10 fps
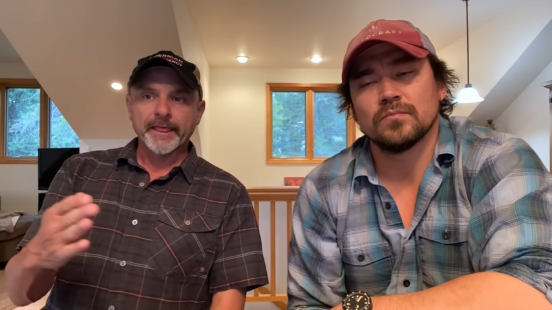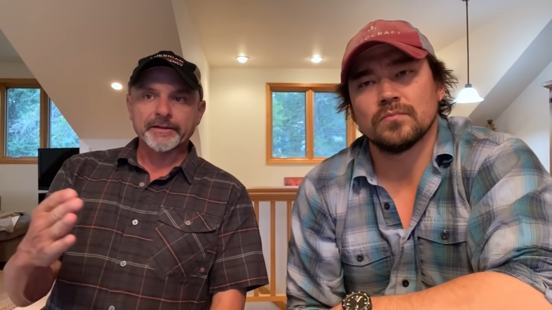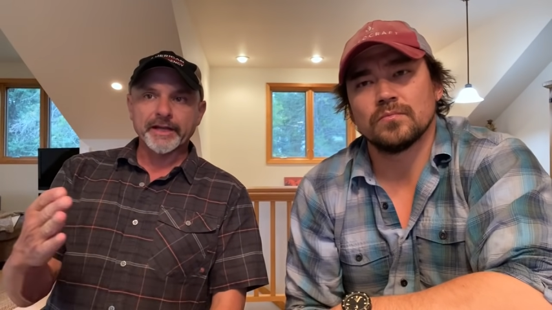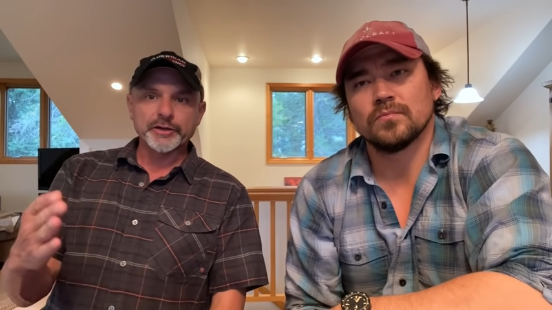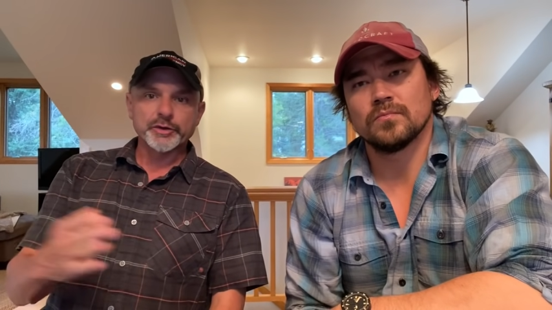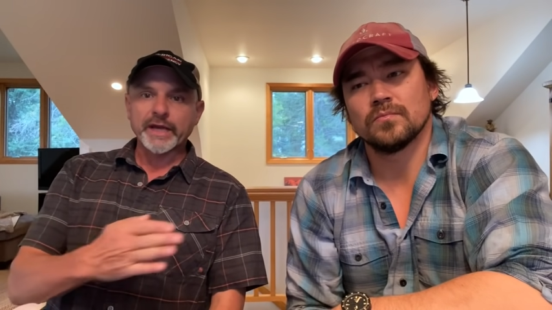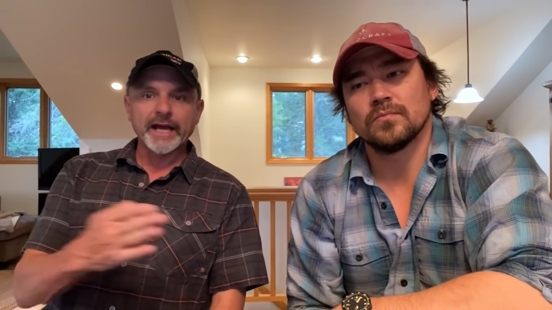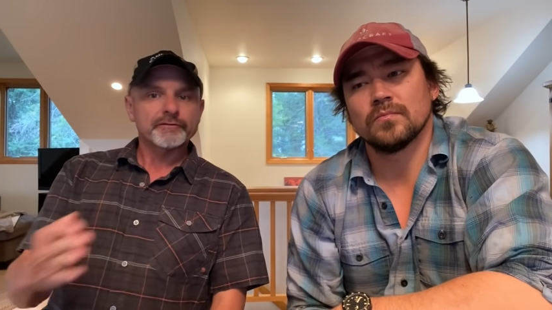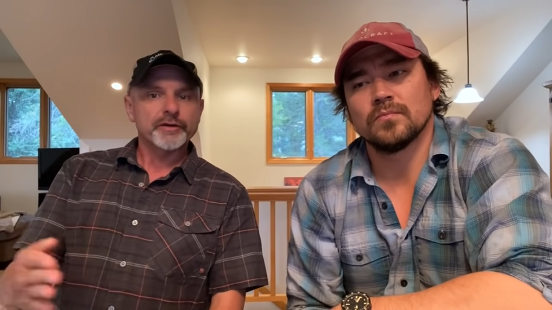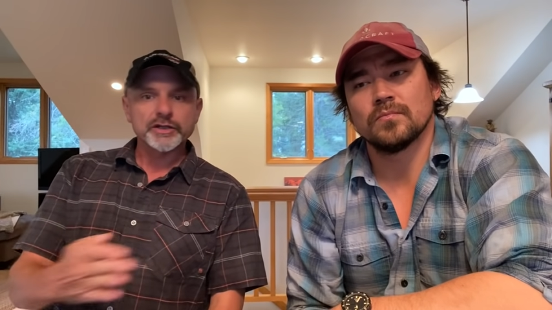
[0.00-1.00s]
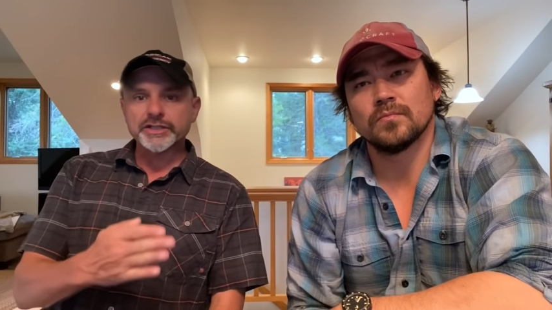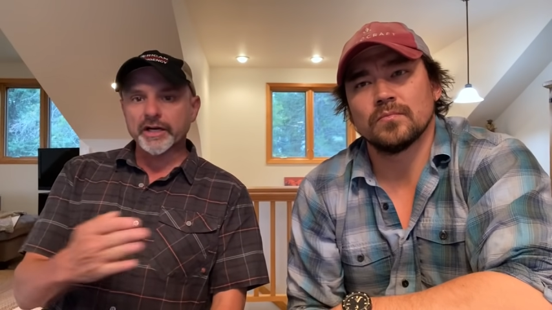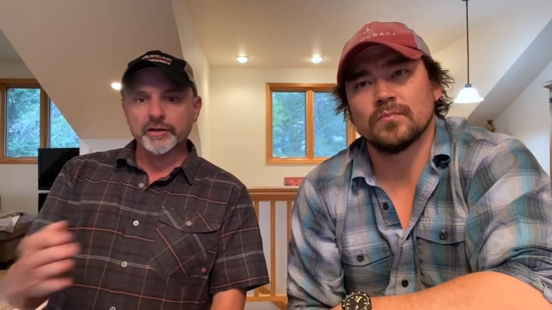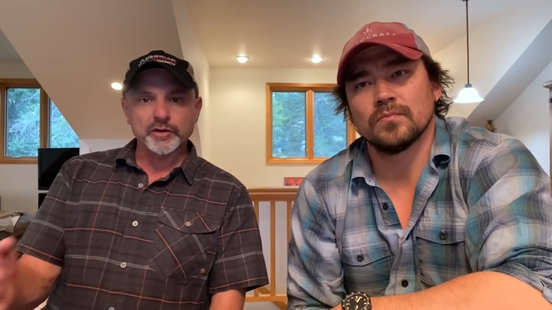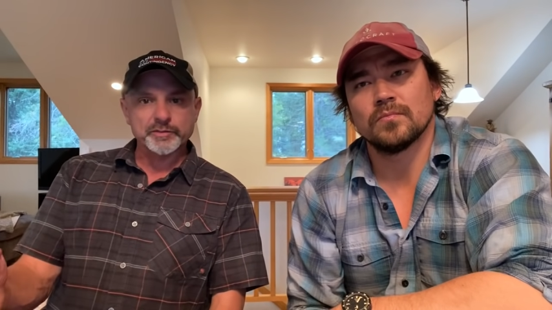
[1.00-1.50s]
Speaker 1: that you can't
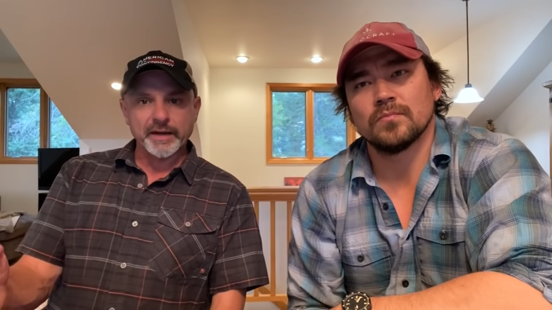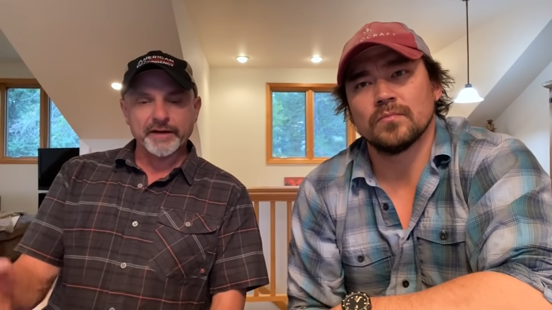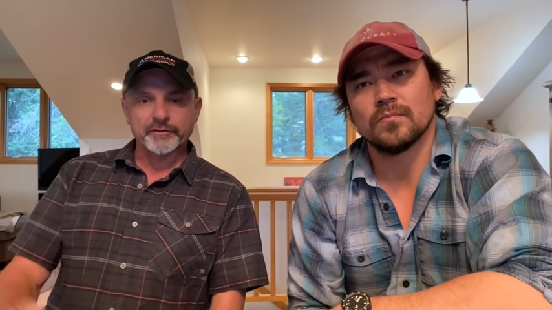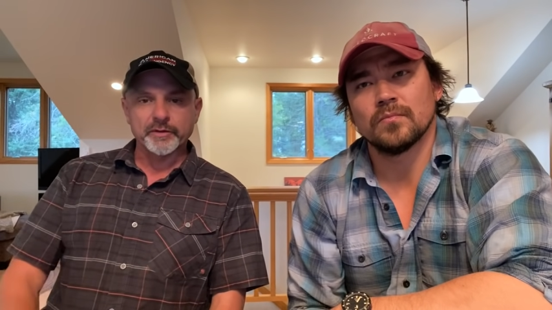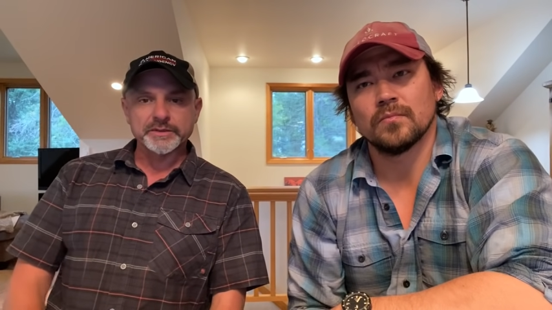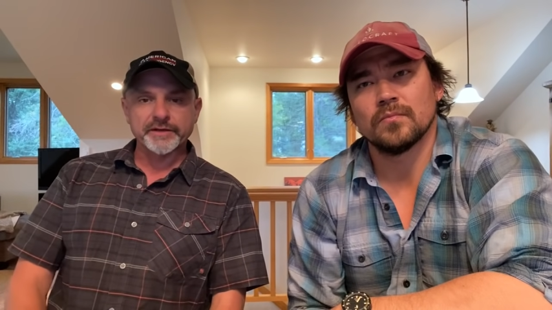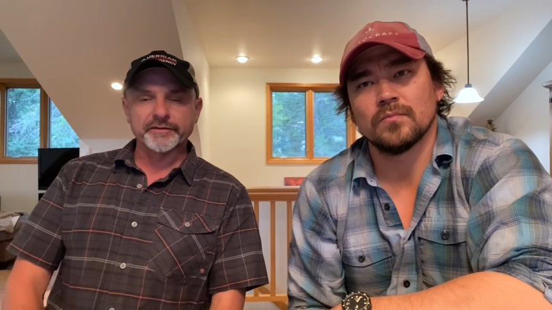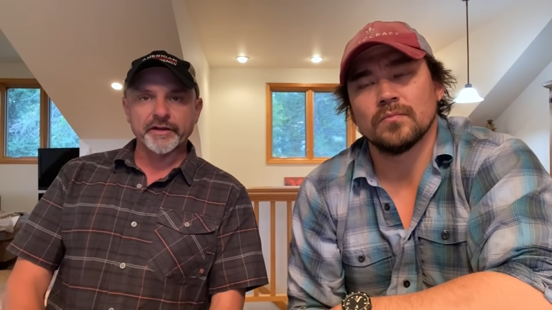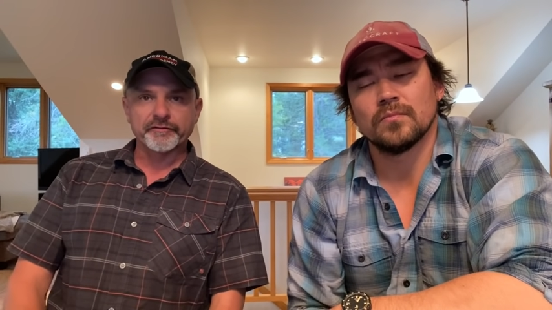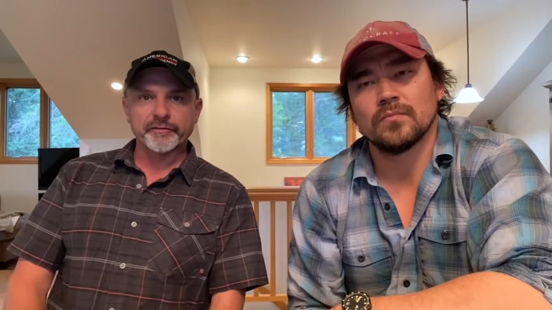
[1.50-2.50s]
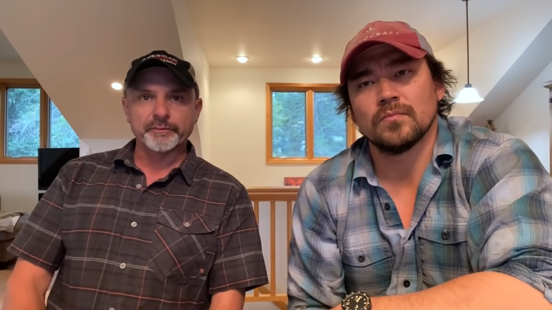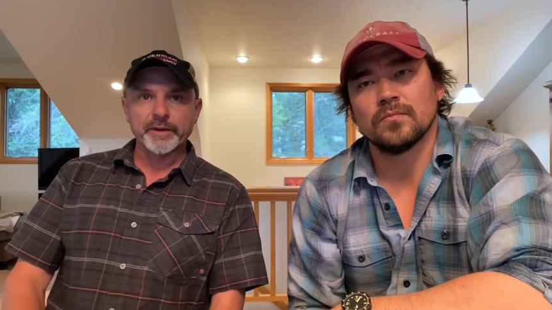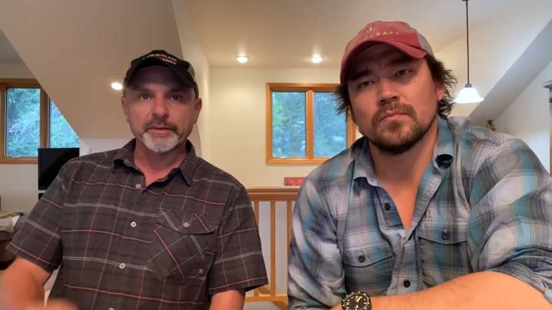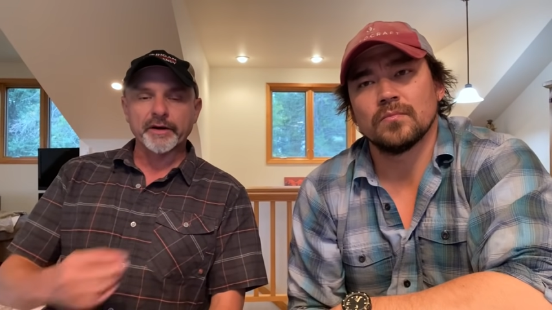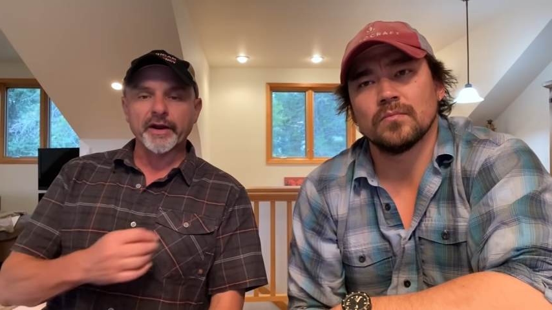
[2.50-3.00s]
function on those platforms. If, if
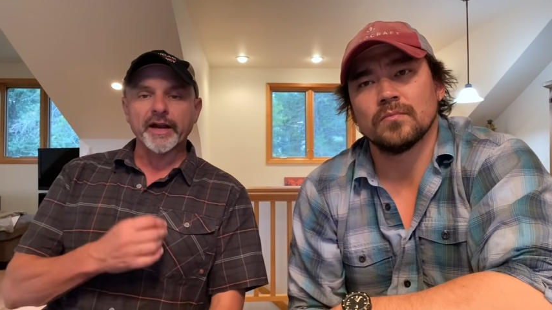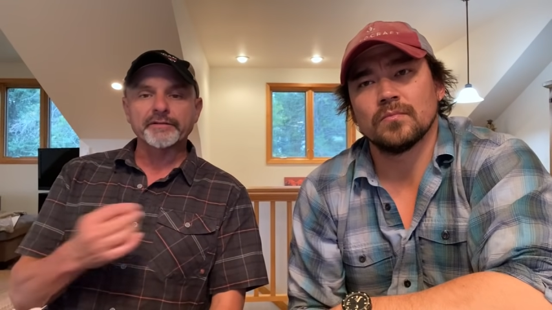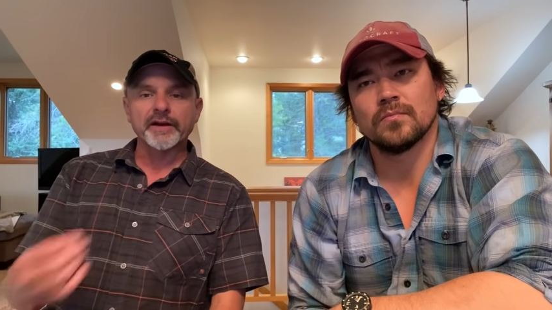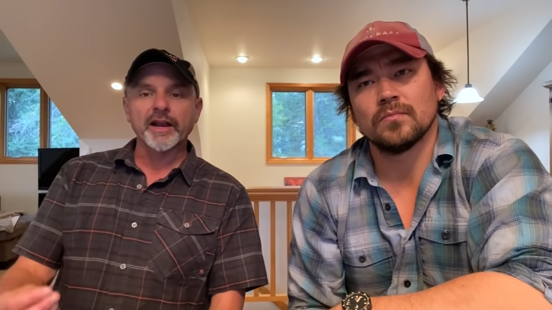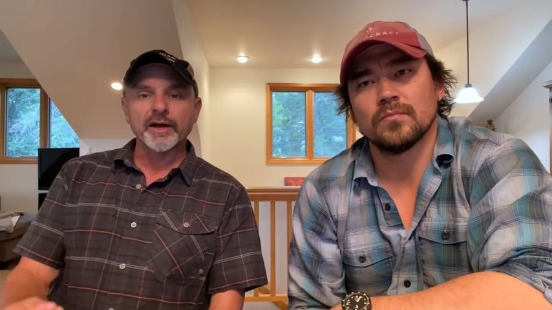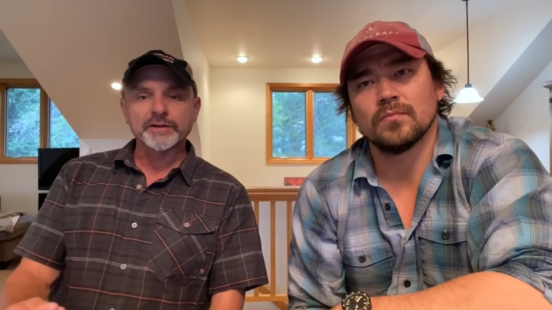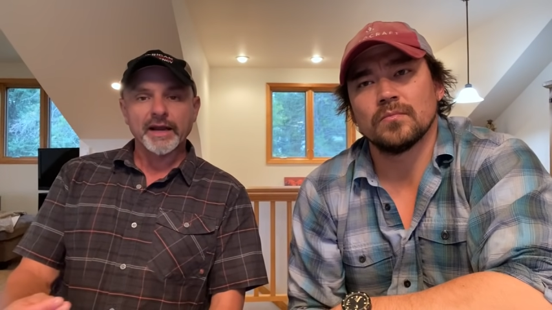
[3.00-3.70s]
people are not even allowed to